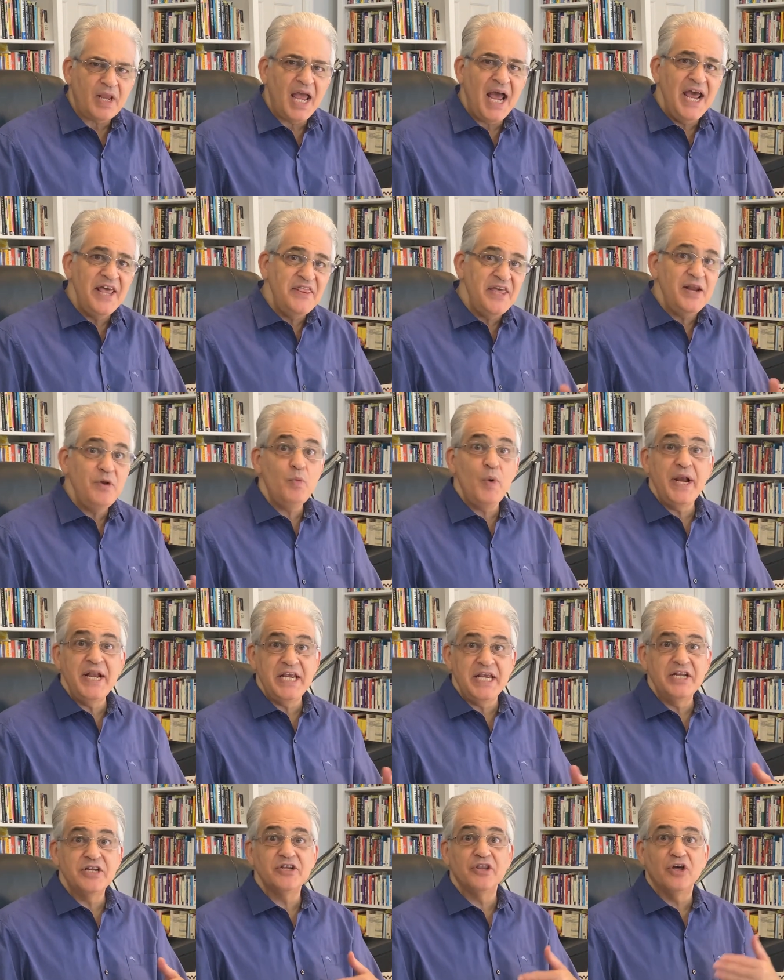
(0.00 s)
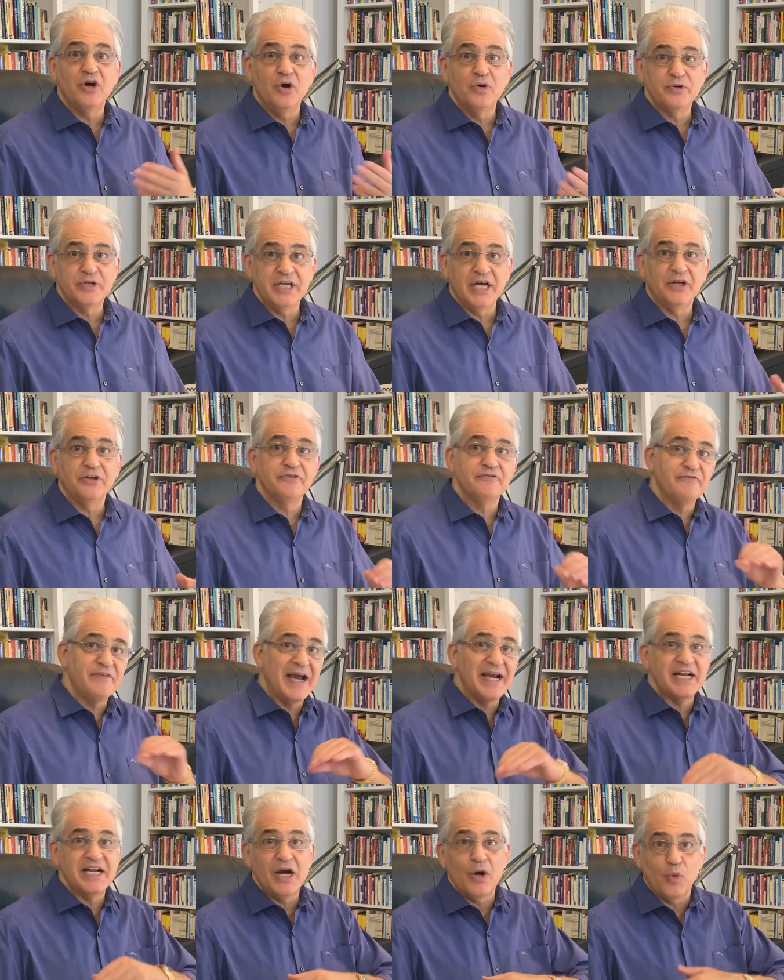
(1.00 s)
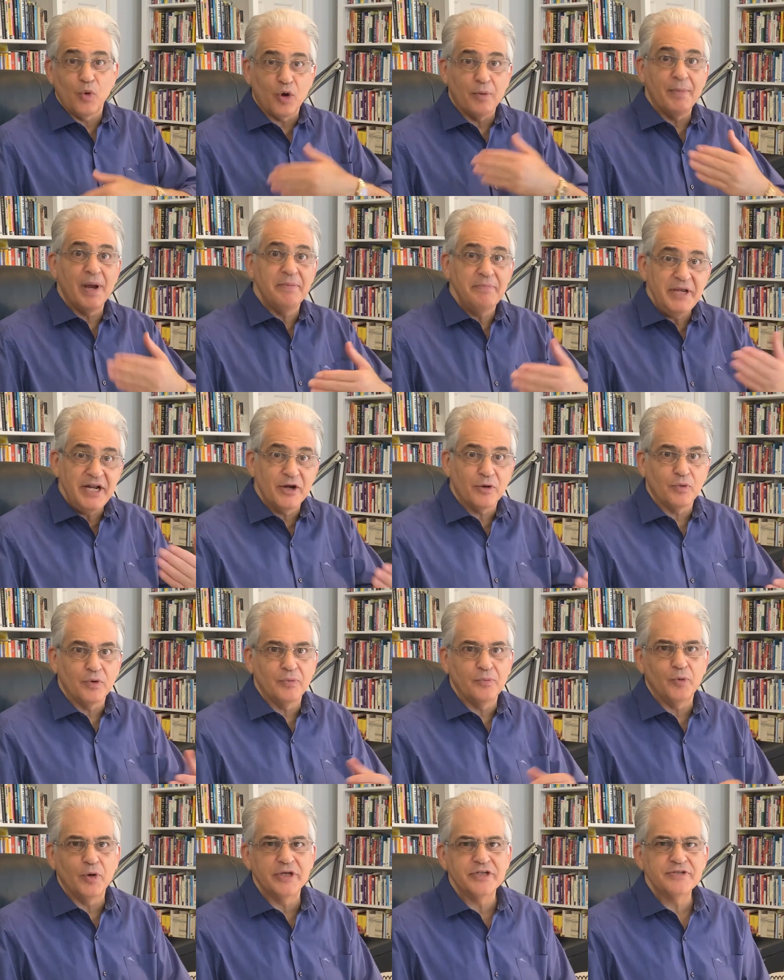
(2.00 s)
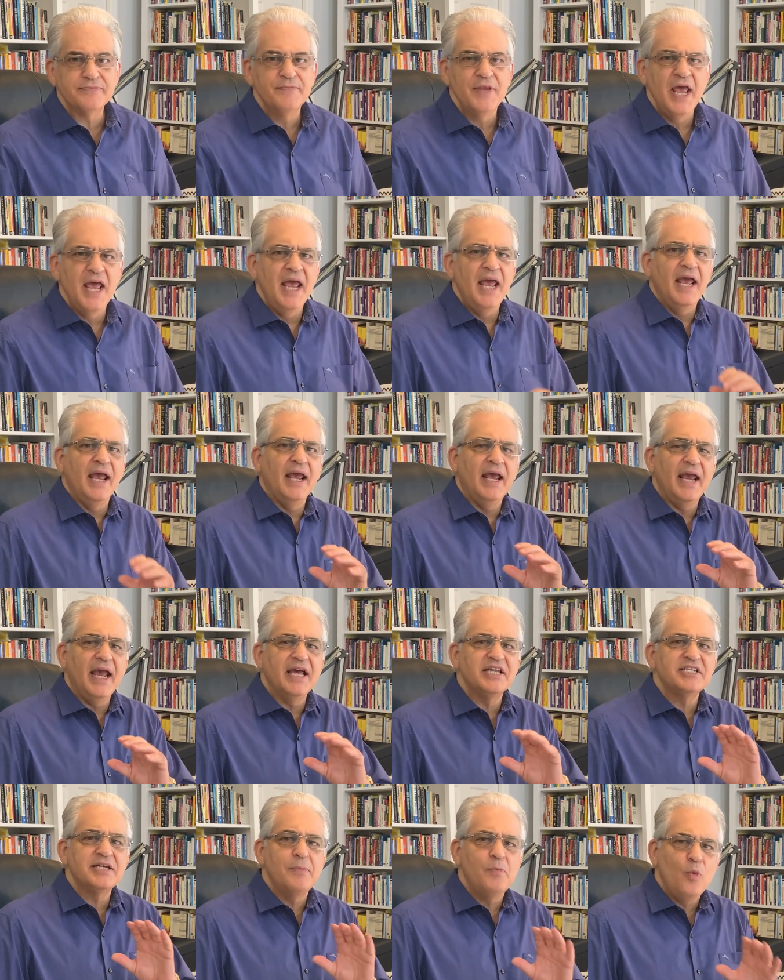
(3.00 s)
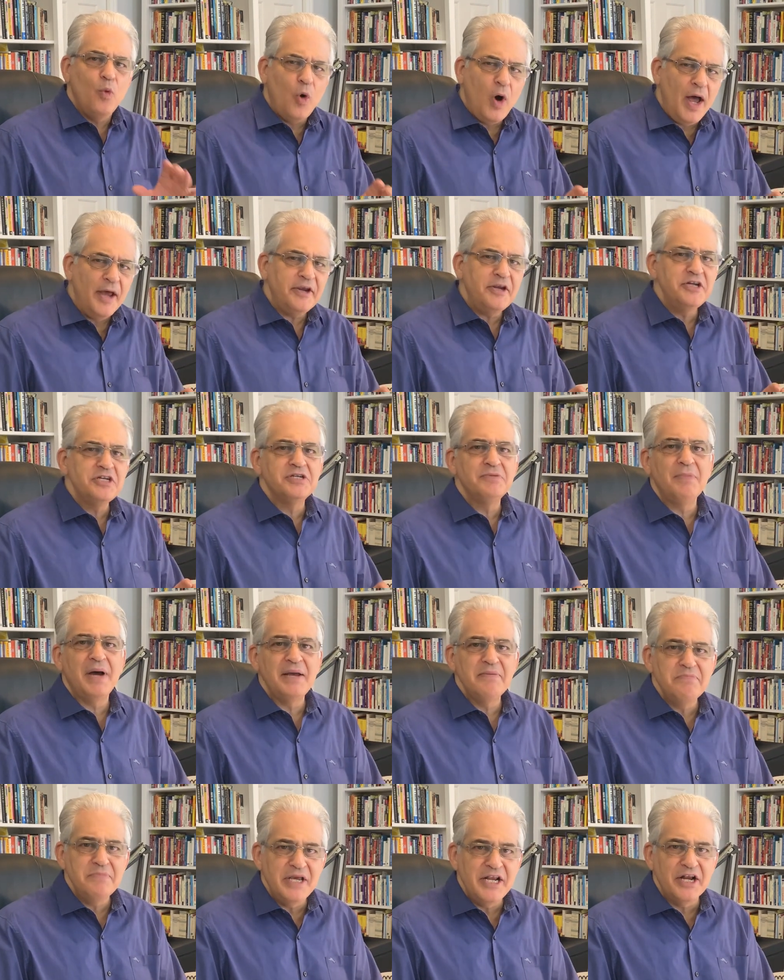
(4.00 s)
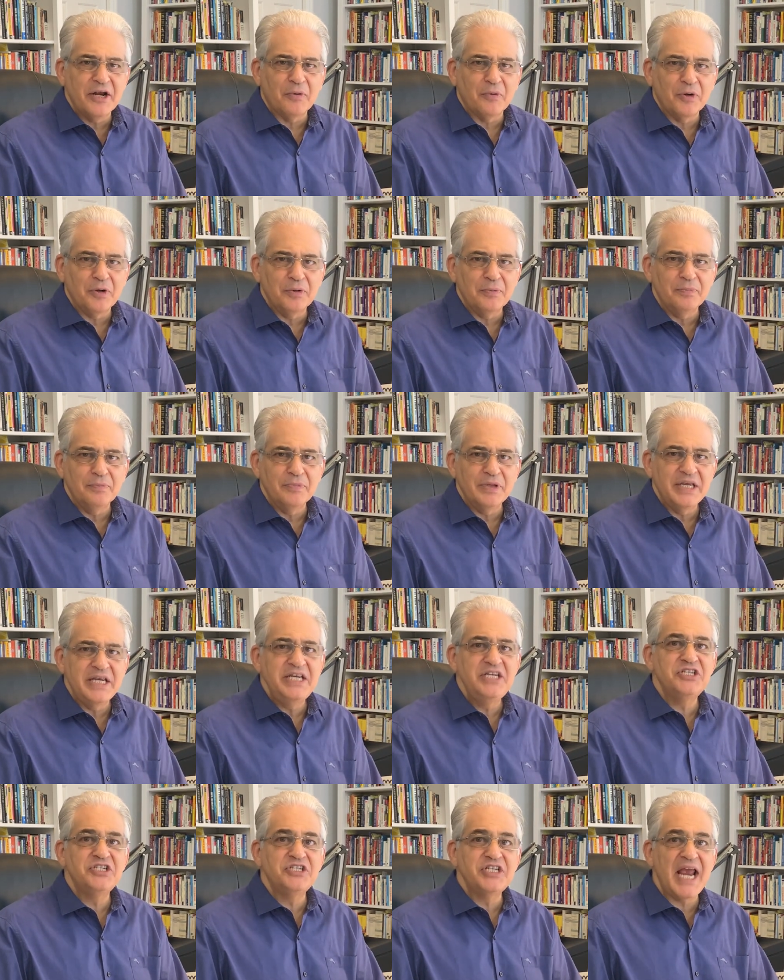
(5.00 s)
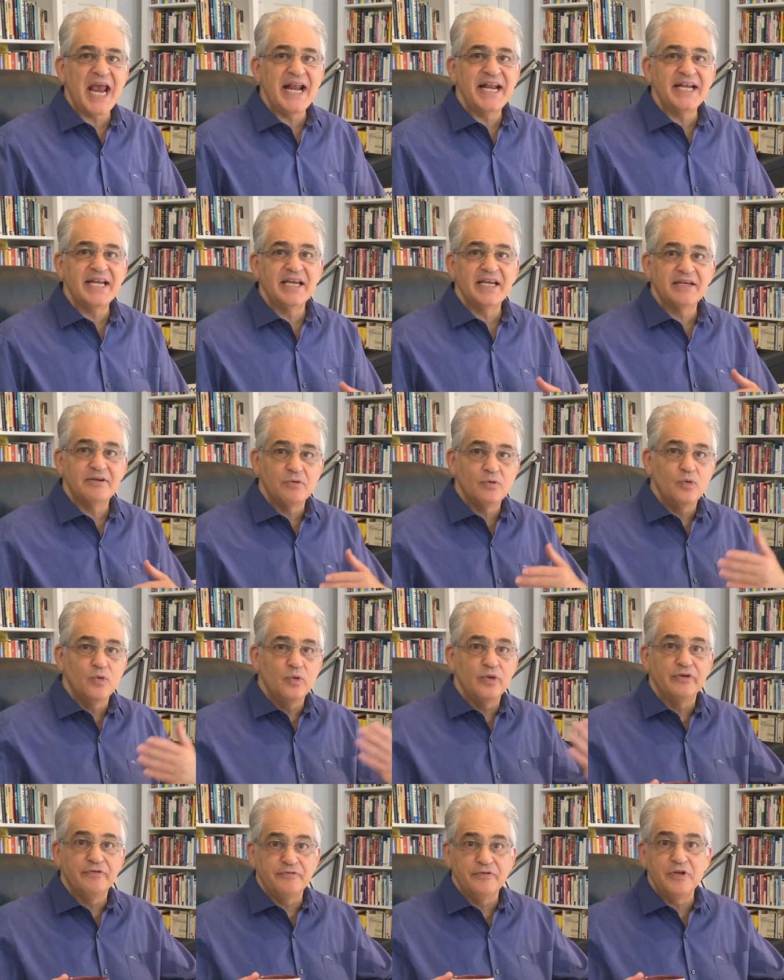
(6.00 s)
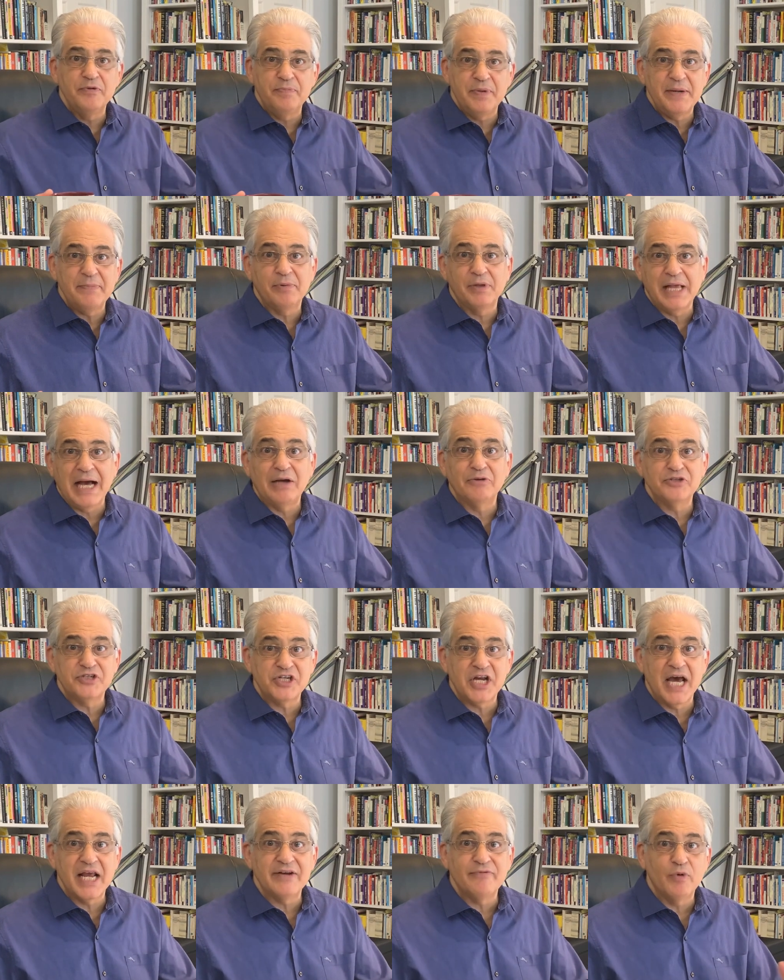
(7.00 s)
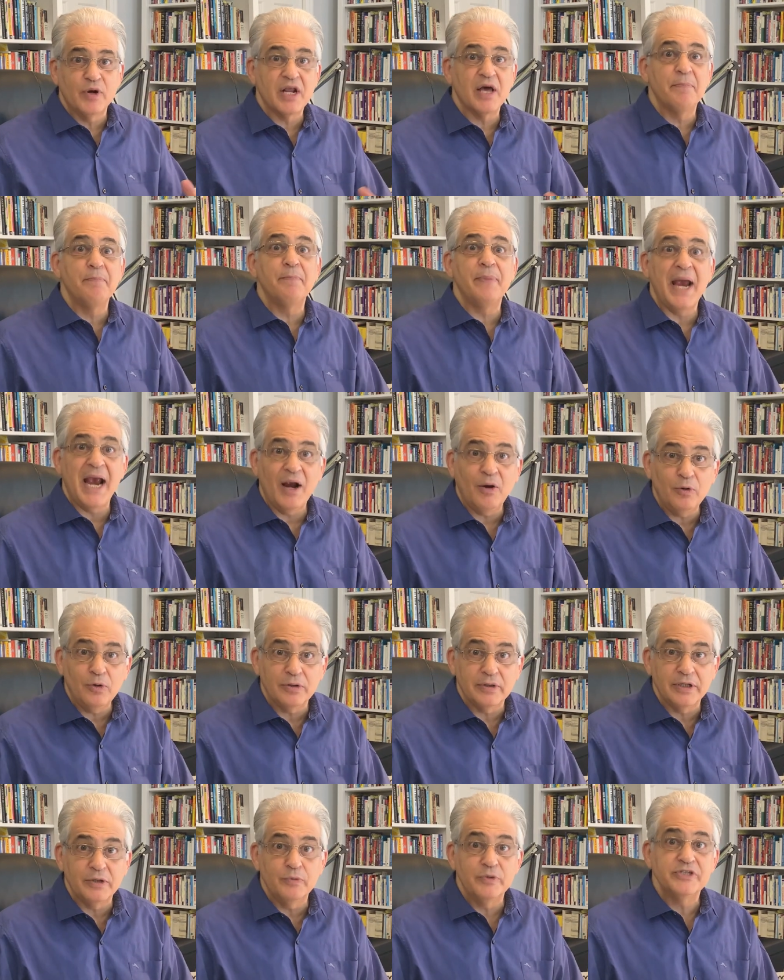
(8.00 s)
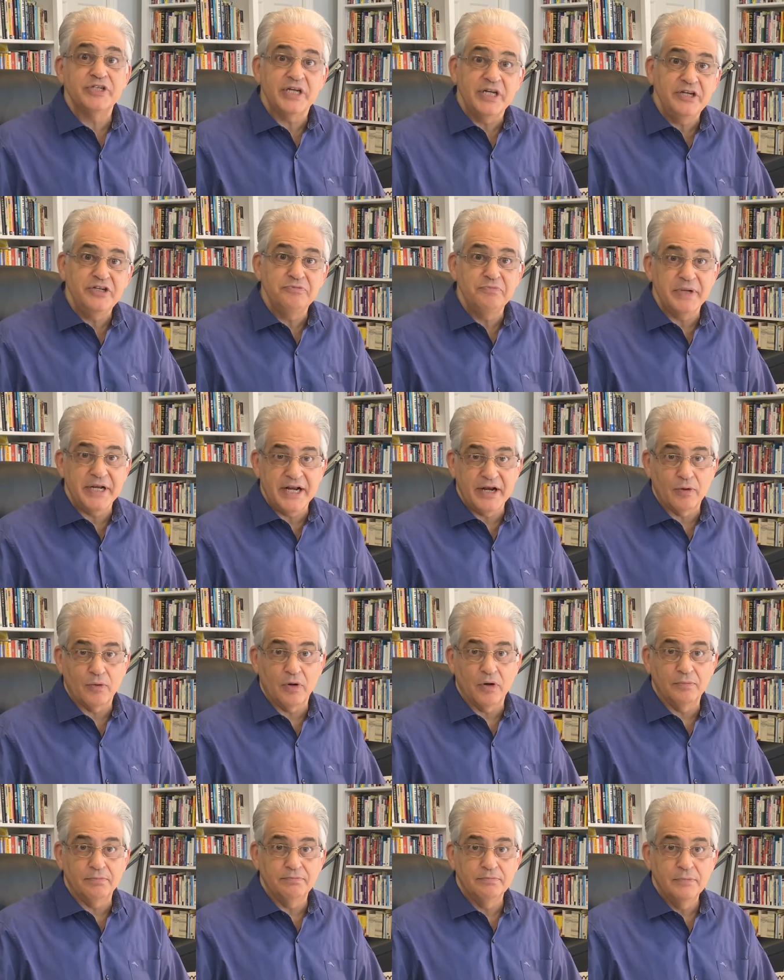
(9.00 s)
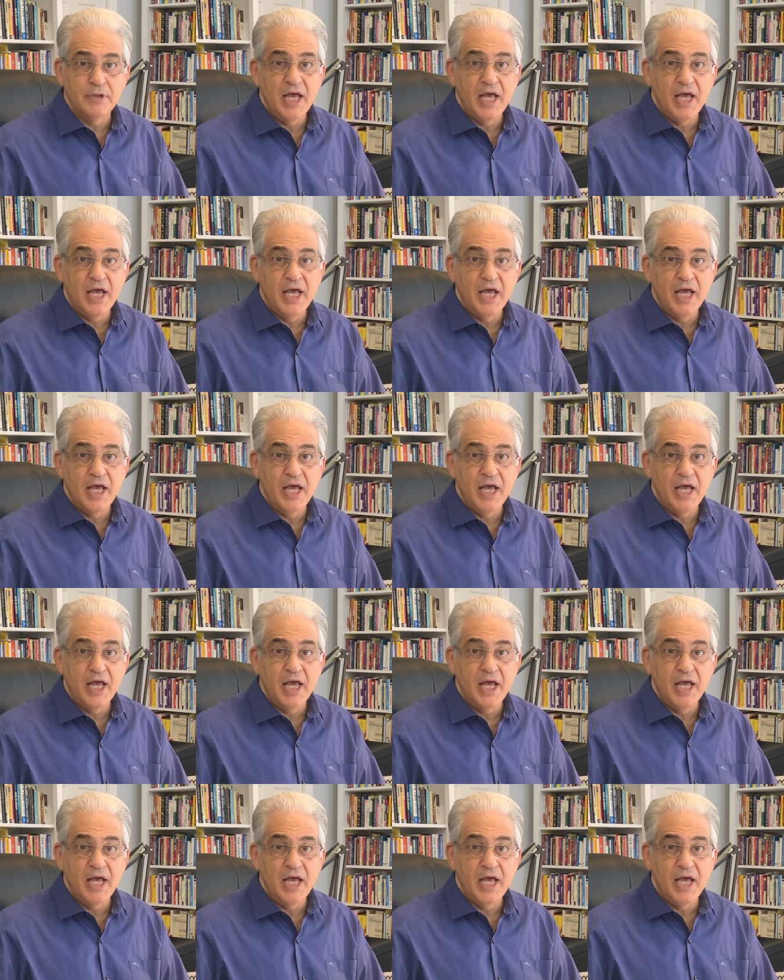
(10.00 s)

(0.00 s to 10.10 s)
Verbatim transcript: I then went into the hotel to find out where my meeting room was. As I'm walking to my meeting room, he's standing with a few people outside of what apparently was his meeting room.